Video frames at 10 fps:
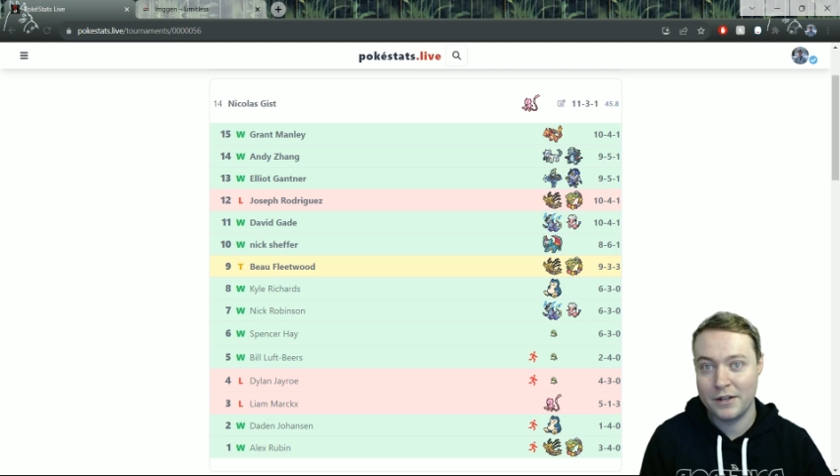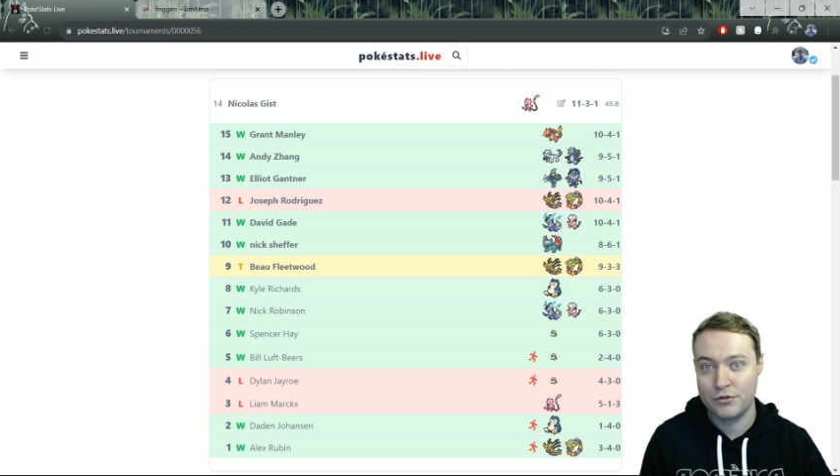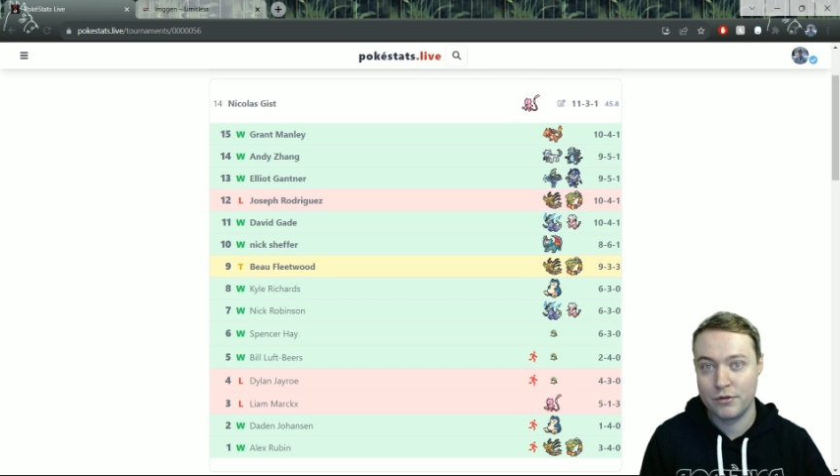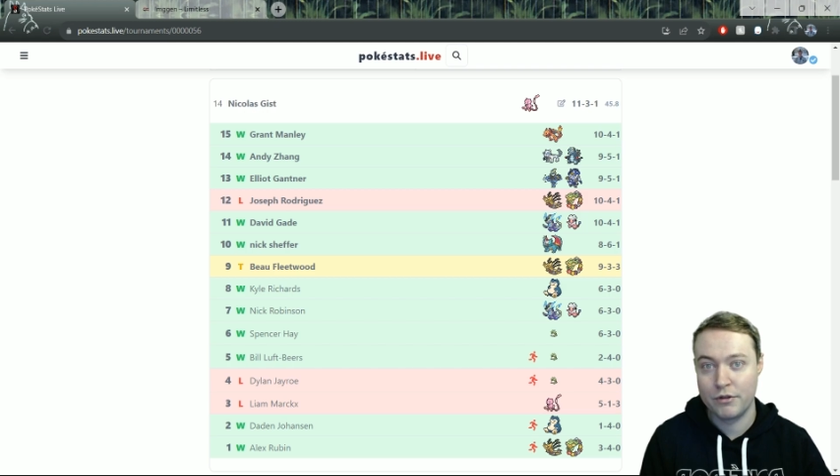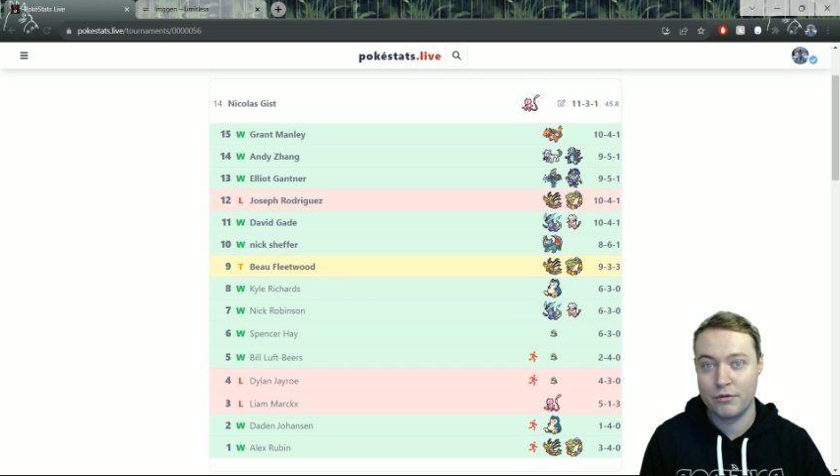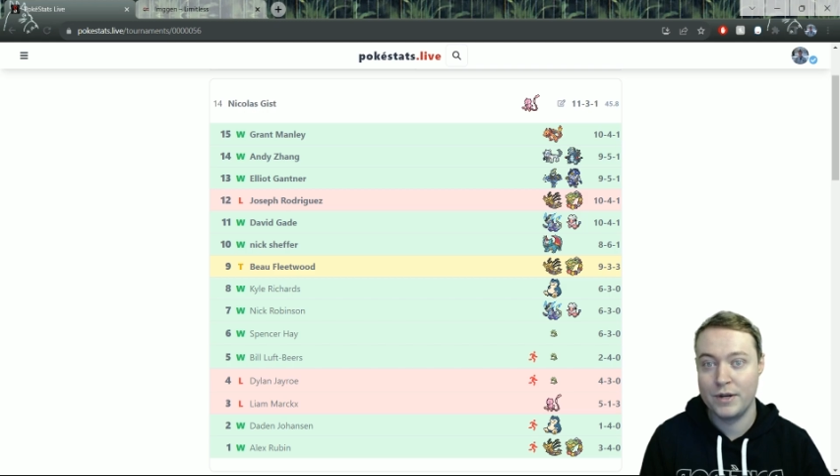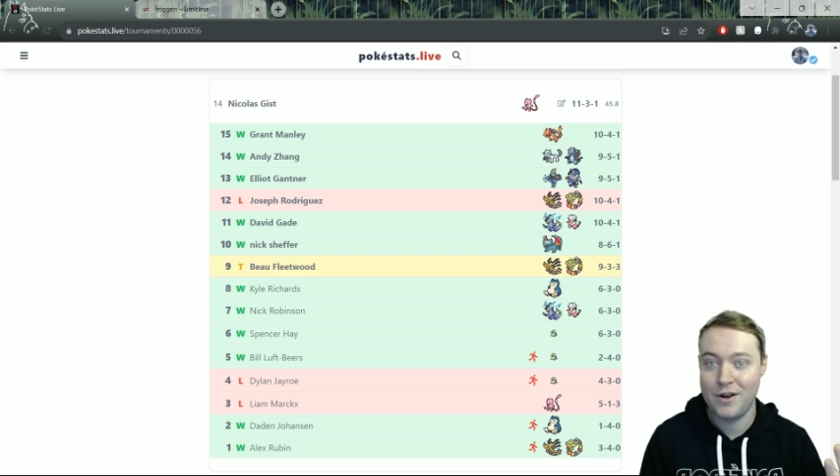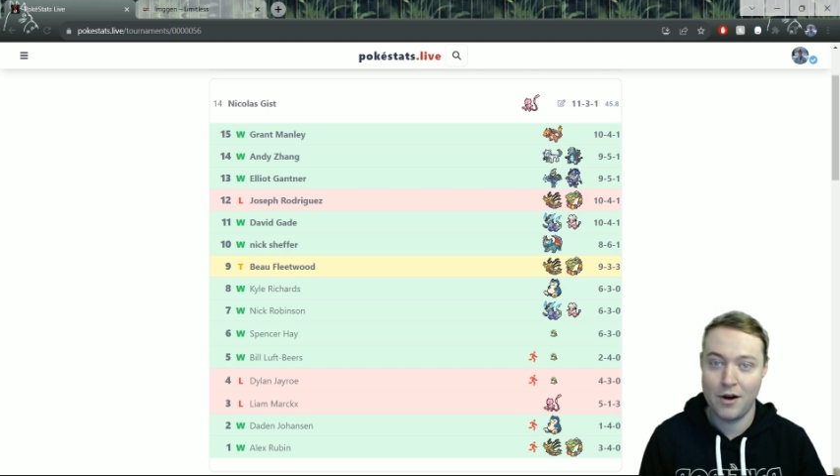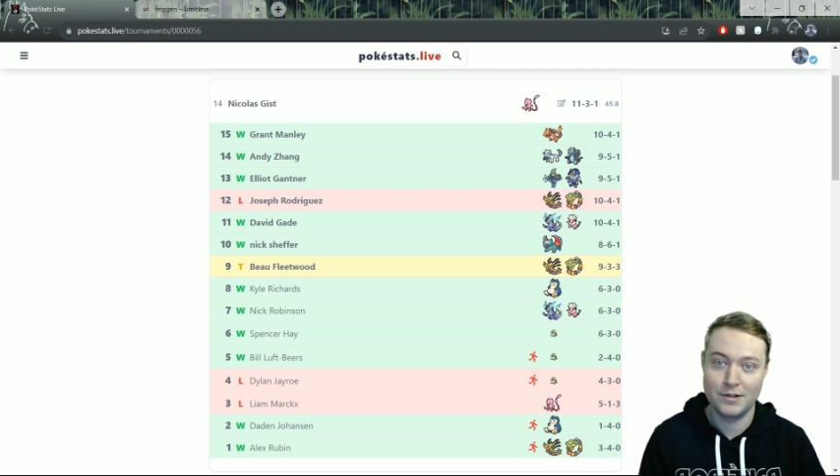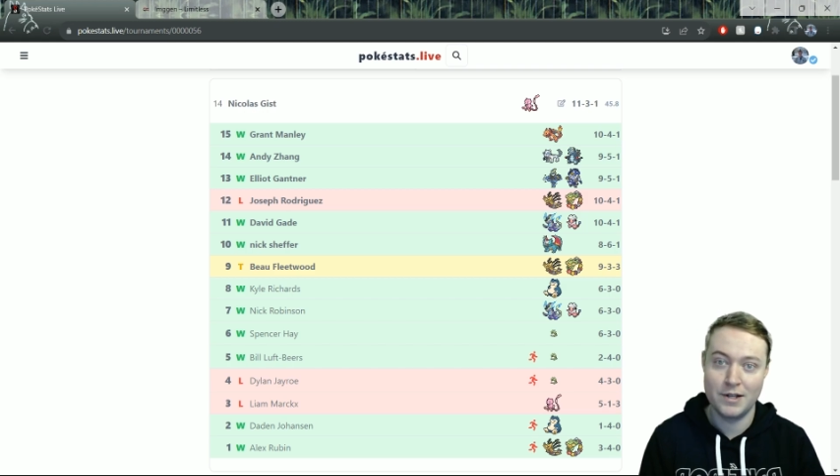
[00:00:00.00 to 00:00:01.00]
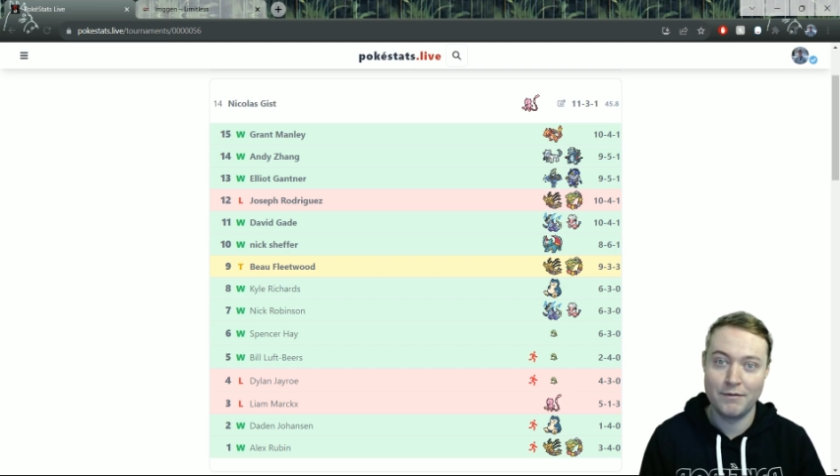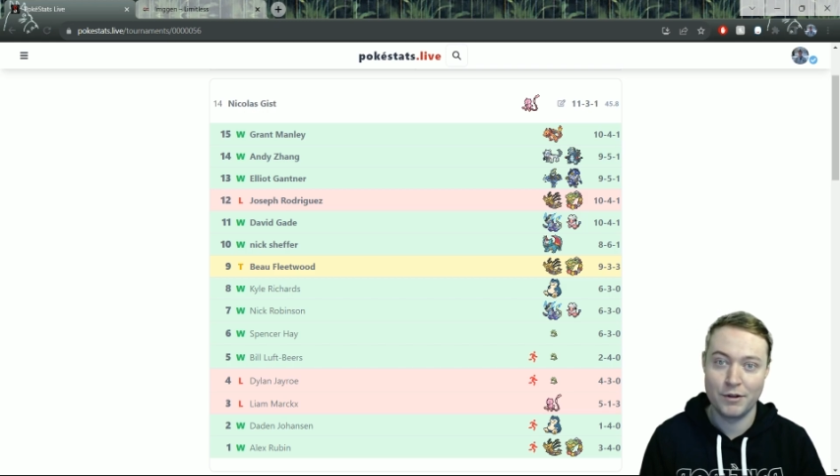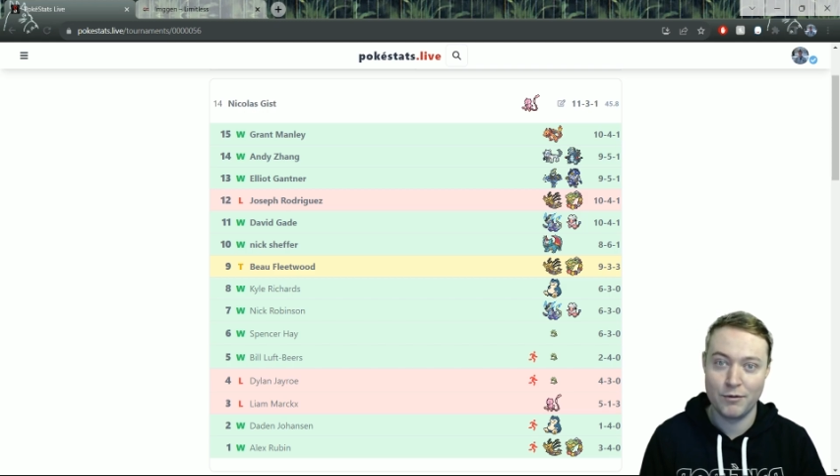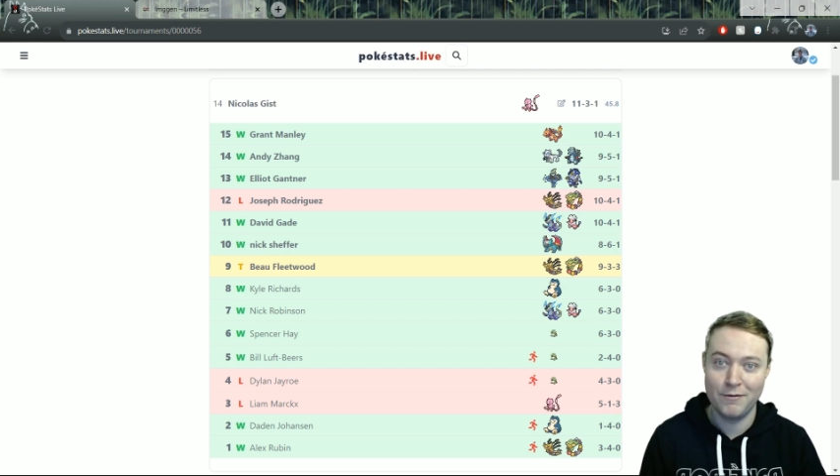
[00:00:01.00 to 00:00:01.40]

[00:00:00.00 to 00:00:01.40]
and drew 3 cards off the